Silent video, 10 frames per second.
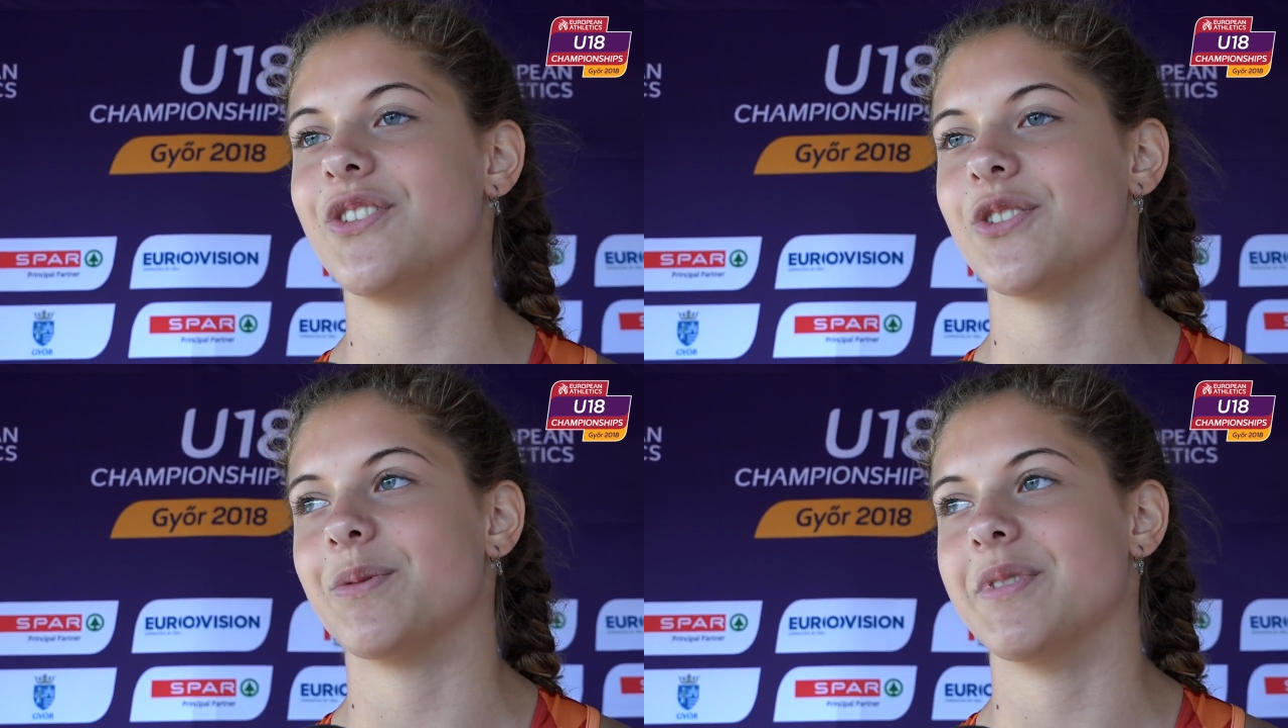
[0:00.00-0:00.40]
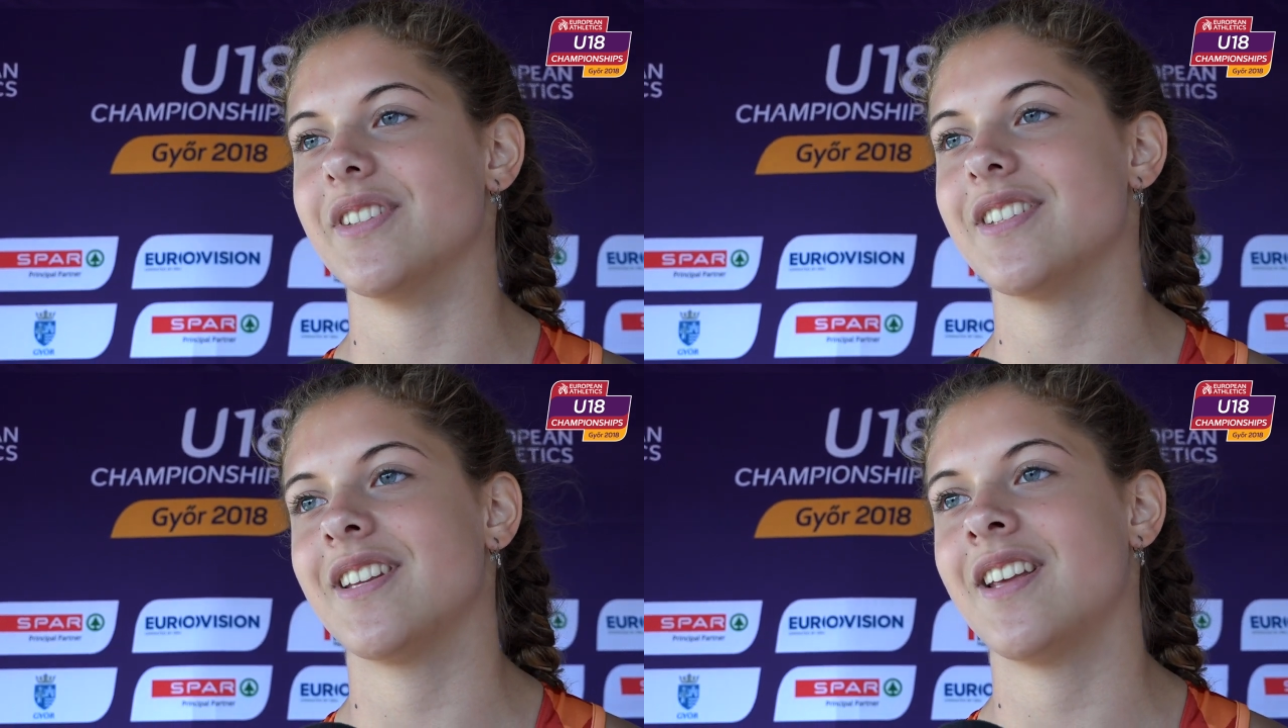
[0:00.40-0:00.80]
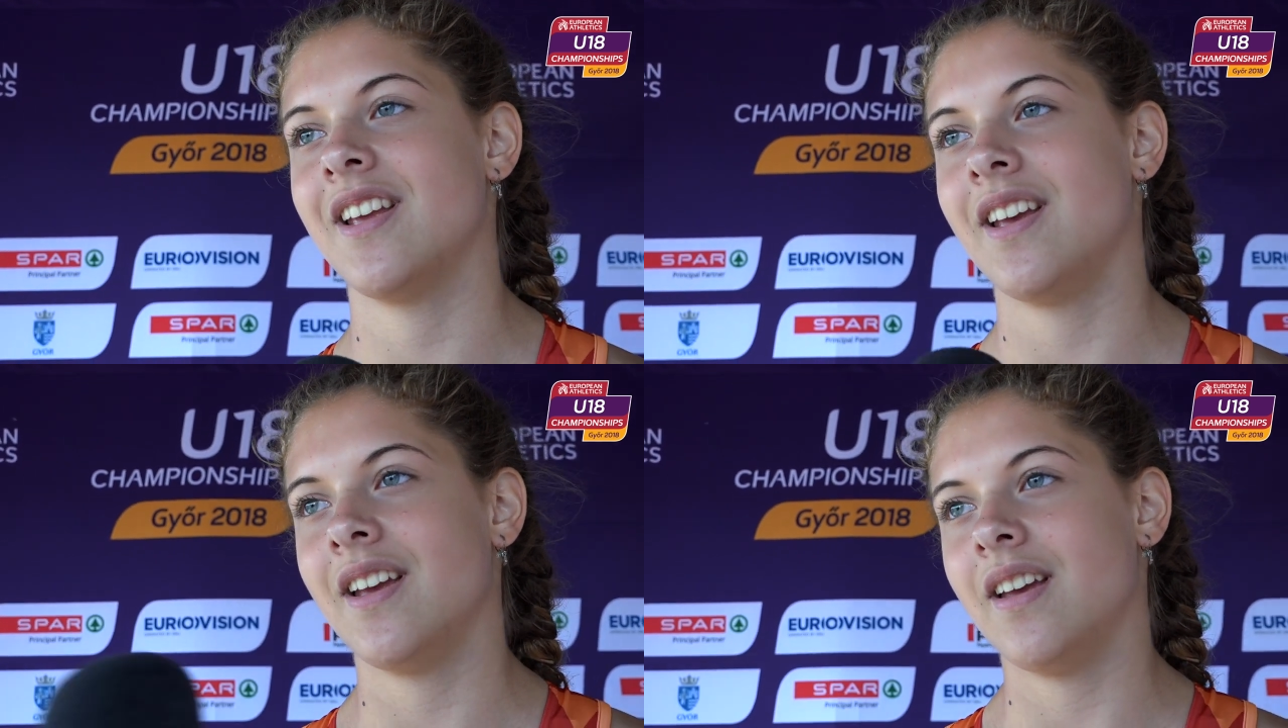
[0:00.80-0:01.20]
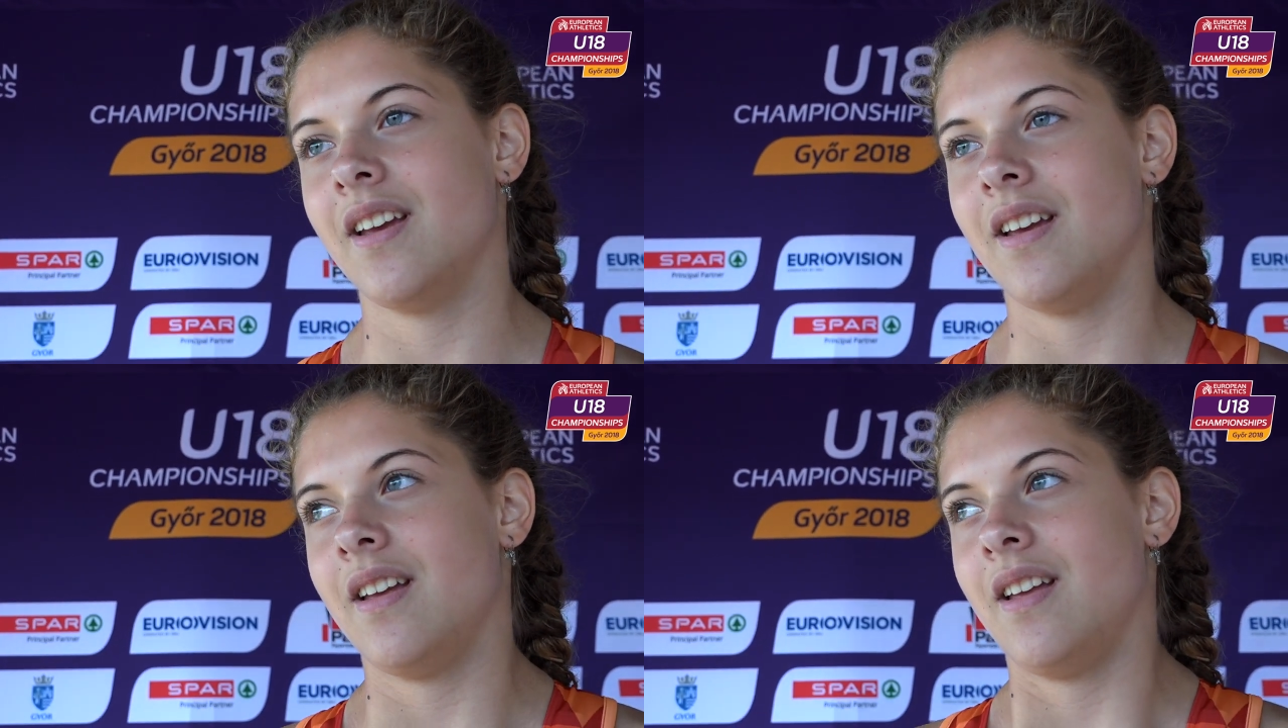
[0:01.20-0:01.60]
tournament. How
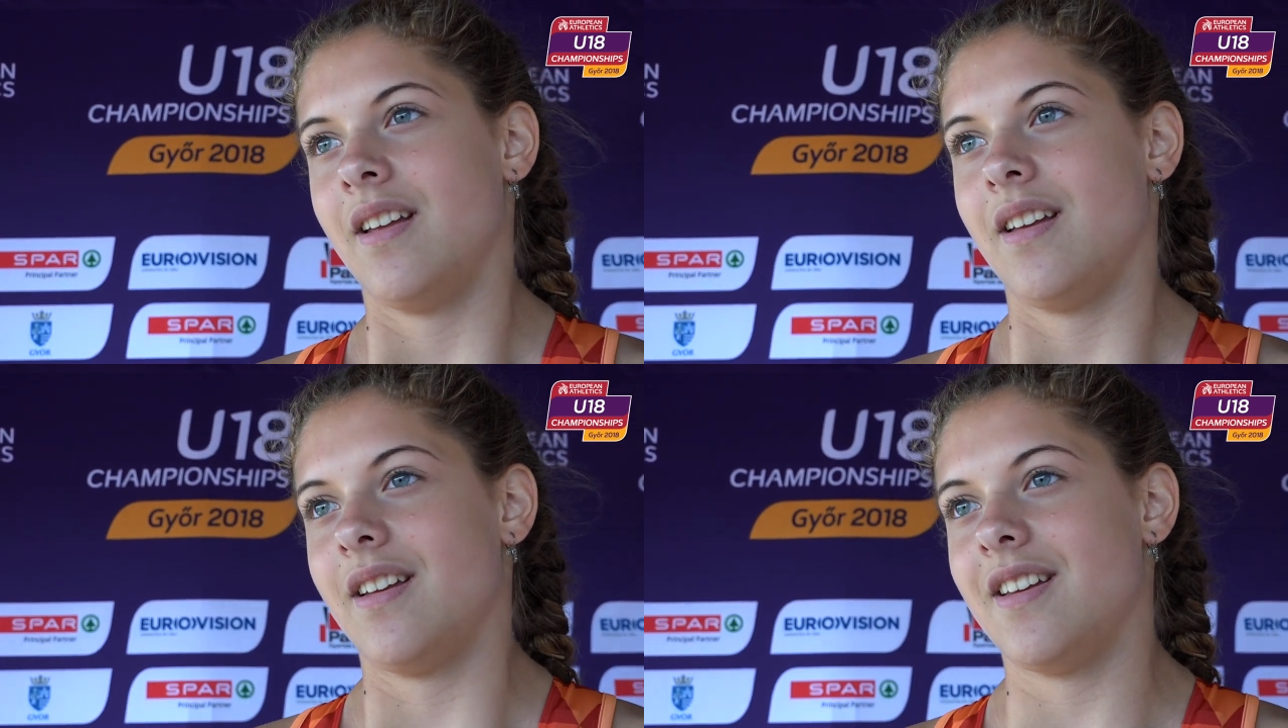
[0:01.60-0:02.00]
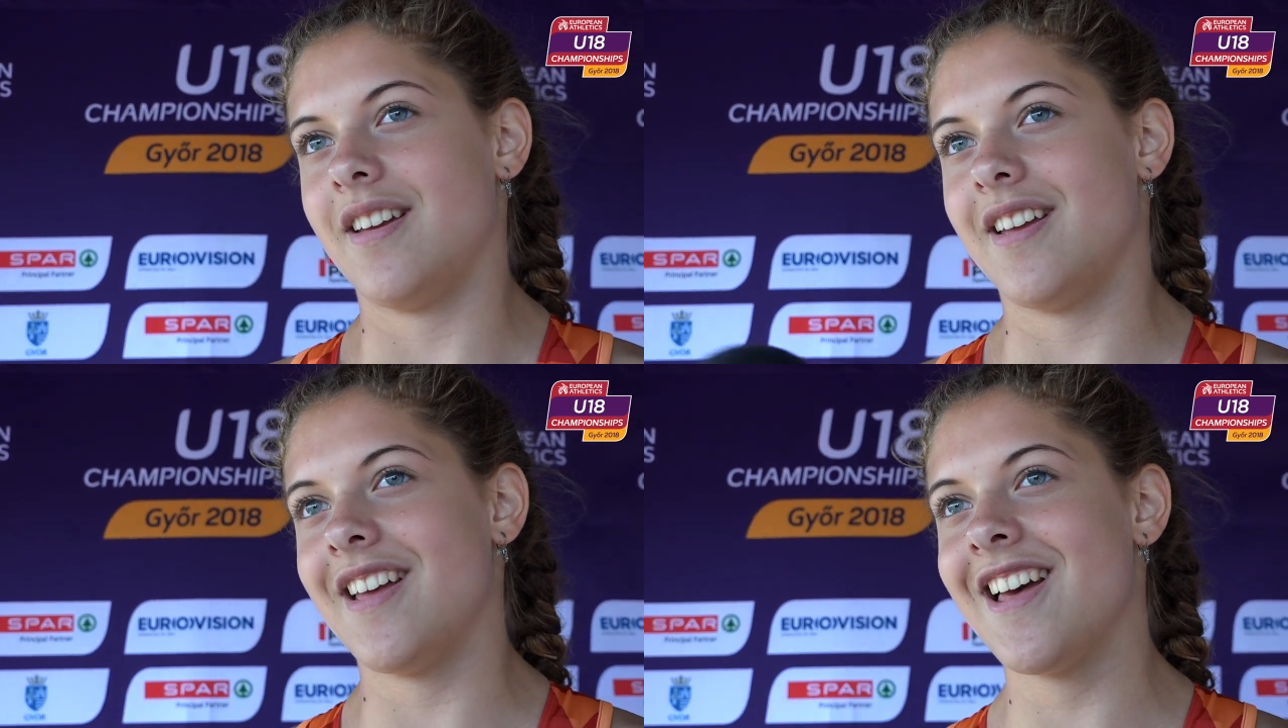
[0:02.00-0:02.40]
did you do last year?